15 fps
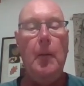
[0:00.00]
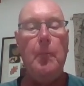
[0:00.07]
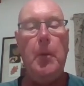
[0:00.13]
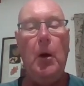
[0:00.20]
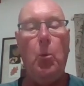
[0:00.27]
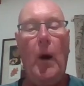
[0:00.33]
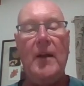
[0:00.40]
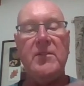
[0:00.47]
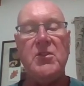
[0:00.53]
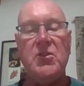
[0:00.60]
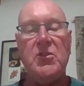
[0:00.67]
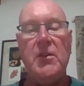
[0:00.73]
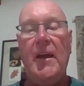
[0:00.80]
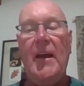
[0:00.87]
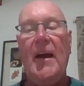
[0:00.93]
But
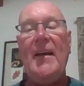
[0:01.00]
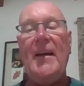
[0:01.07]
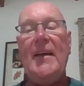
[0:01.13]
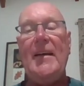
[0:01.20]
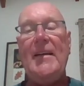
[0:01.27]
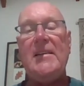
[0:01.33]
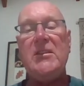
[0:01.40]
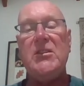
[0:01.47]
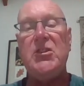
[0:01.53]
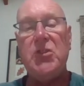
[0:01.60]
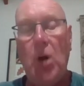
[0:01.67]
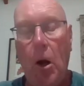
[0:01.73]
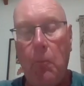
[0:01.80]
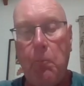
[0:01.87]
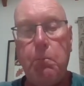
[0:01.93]
once they're
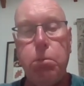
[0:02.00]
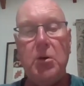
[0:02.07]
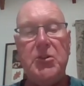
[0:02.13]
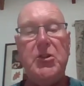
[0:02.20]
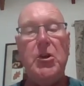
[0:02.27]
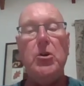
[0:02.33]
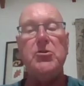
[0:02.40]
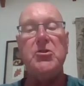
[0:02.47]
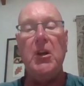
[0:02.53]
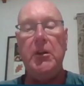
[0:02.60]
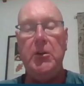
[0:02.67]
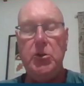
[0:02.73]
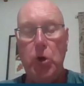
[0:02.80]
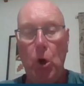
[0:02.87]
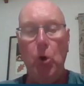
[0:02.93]
stopped producing
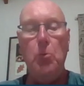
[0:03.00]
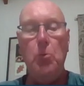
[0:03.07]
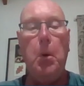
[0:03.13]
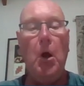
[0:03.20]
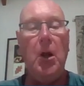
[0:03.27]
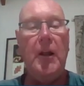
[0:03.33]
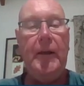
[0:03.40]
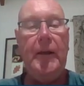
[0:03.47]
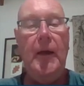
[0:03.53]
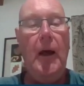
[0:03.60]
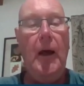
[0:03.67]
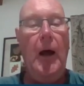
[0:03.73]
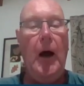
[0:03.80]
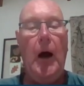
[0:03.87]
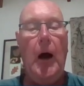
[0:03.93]
new bully,
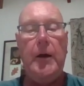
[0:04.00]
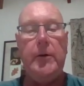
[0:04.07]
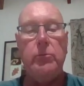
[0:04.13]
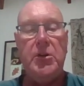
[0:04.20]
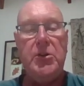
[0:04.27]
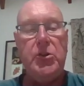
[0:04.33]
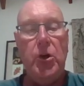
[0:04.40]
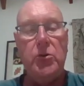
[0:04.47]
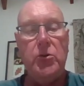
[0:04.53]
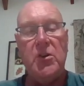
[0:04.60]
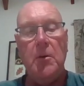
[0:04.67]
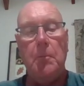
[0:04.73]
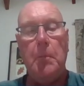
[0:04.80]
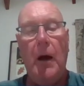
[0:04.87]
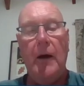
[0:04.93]
I reduce
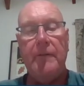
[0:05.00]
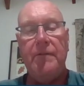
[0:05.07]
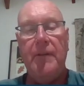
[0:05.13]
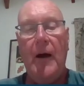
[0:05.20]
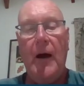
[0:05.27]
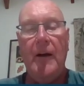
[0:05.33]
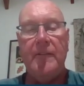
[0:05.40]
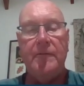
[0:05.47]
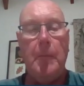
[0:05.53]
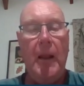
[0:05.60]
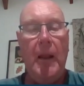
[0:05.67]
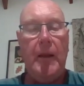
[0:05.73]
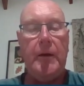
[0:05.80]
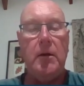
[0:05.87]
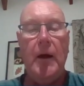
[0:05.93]
it by 5
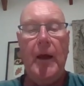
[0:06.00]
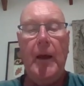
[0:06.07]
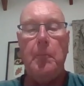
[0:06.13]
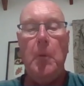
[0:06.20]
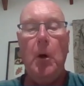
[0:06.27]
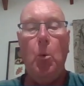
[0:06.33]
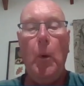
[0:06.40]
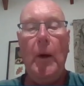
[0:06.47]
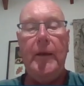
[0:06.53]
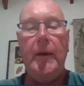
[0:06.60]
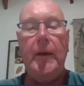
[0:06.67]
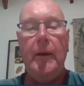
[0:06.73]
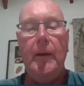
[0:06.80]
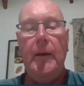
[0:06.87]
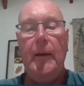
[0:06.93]
milligram a
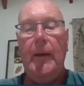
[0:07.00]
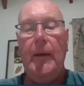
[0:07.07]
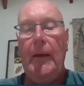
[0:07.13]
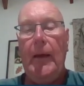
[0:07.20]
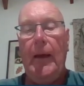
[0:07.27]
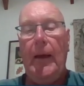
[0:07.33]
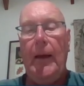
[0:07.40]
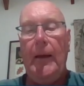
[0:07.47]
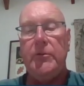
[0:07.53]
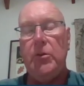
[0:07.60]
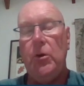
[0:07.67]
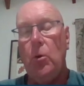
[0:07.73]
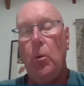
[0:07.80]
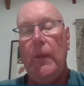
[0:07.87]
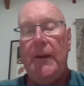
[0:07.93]
week
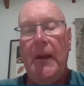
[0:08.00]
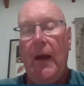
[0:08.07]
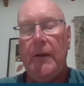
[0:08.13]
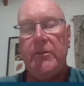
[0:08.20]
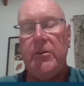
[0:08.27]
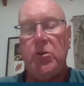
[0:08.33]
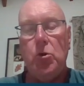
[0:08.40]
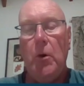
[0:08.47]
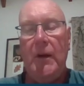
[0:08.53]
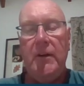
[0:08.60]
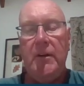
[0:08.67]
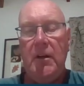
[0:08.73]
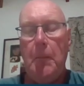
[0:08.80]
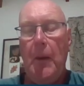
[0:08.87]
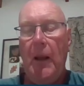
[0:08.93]
until they're down to
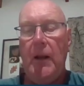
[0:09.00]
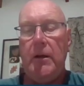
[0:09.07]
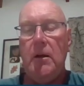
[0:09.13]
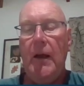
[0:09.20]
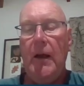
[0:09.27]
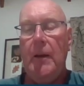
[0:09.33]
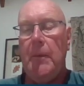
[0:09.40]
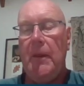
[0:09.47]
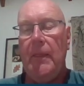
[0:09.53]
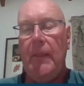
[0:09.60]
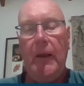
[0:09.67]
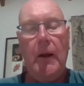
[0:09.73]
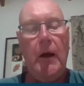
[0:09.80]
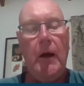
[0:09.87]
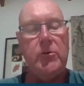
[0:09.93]
20 milligram, and
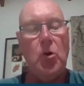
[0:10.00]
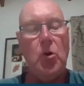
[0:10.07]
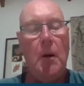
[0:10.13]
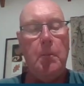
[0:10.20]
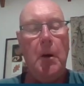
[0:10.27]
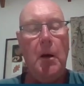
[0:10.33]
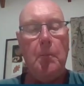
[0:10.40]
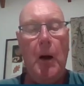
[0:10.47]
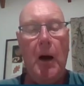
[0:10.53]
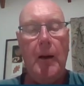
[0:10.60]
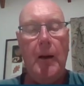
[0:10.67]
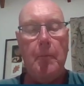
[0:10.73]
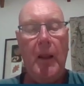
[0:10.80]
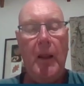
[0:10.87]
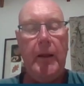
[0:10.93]
then I drop it by 1
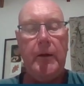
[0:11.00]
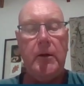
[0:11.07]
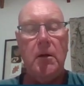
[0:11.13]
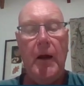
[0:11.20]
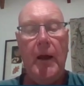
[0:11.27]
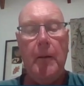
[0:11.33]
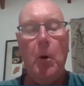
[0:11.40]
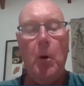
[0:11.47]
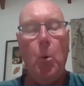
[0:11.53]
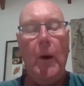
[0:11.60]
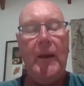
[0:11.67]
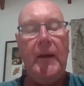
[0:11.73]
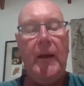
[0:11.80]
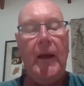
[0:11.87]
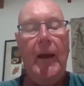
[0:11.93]
milligram a
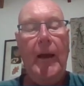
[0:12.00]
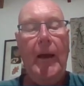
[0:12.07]
week.